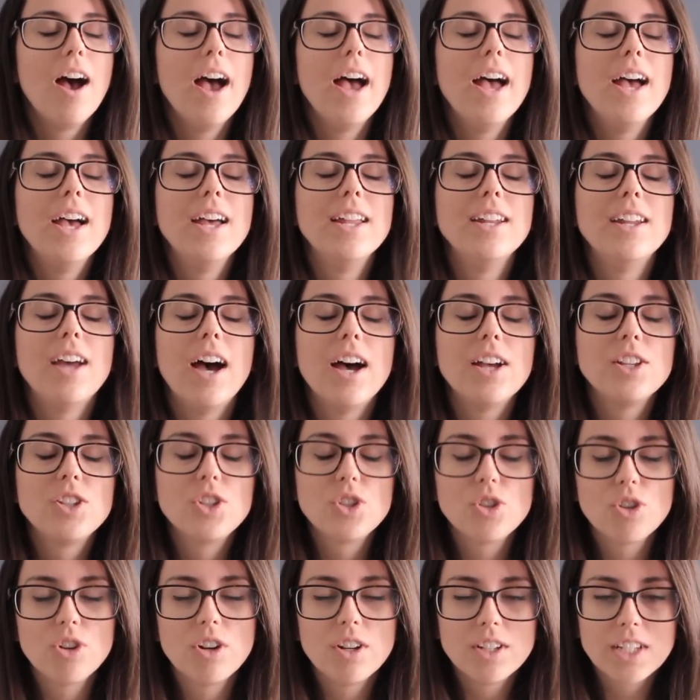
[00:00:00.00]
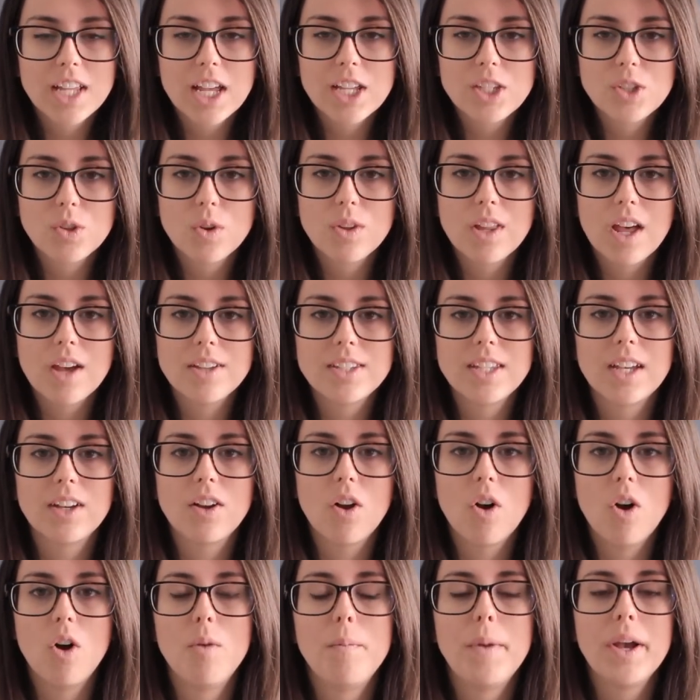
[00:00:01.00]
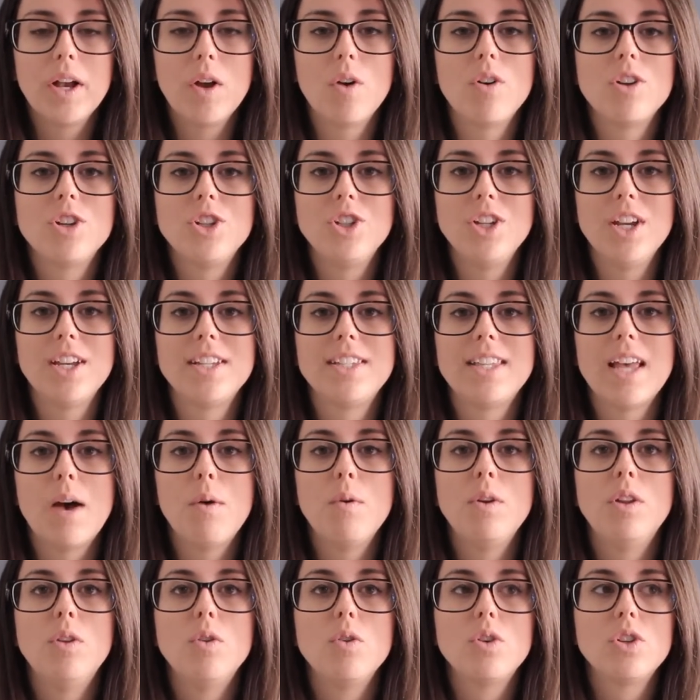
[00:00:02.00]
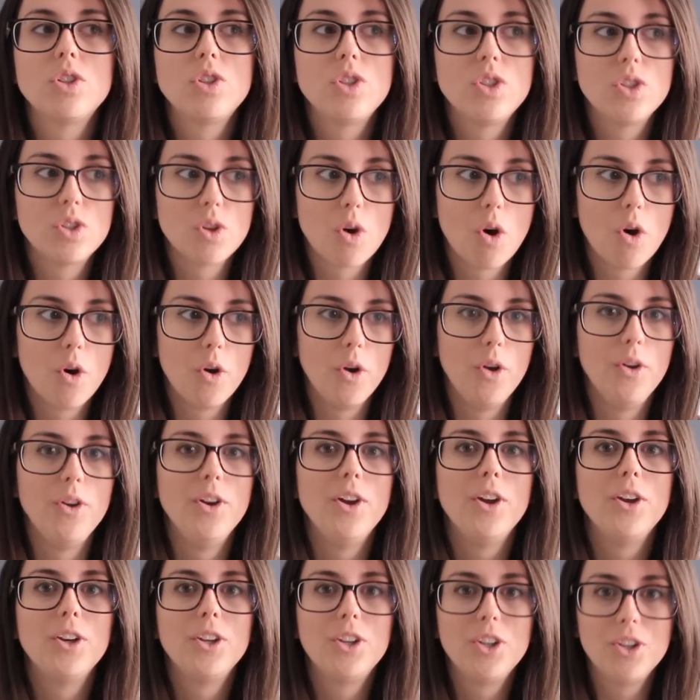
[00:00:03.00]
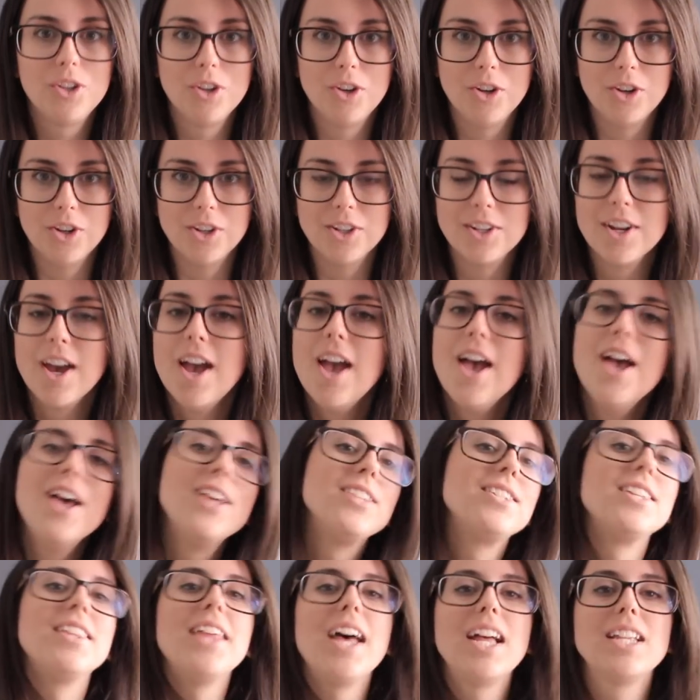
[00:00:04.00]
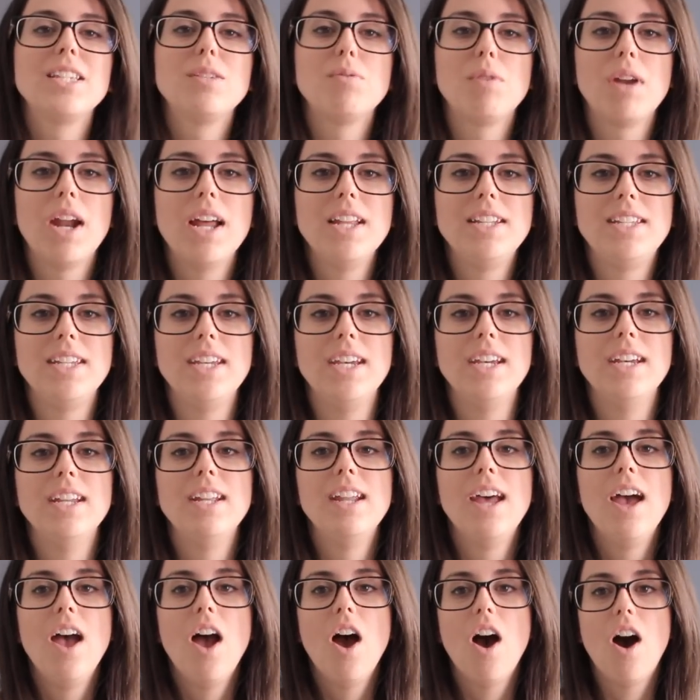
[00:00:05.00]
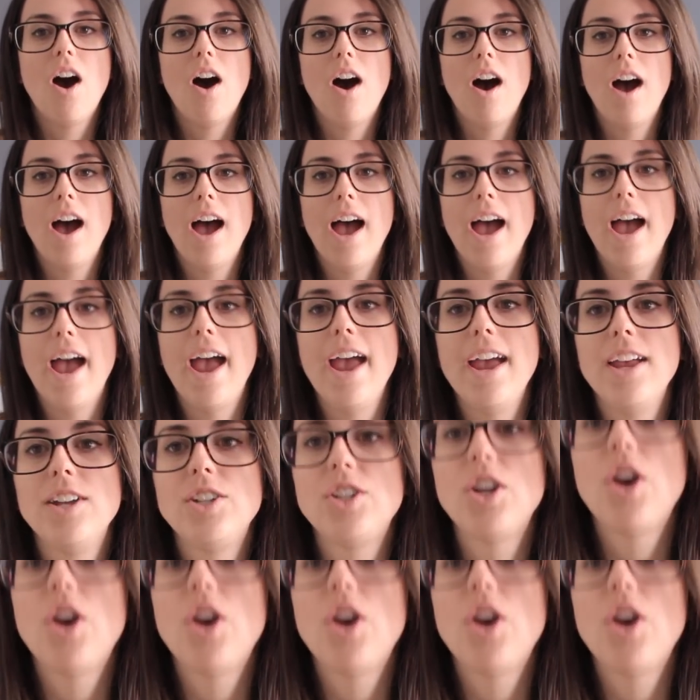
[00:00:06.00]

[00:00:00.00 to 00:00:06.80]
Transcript: And as soon as I saw that, I was like, oh my gosh, yes, that would look so cute. So that's what I did. I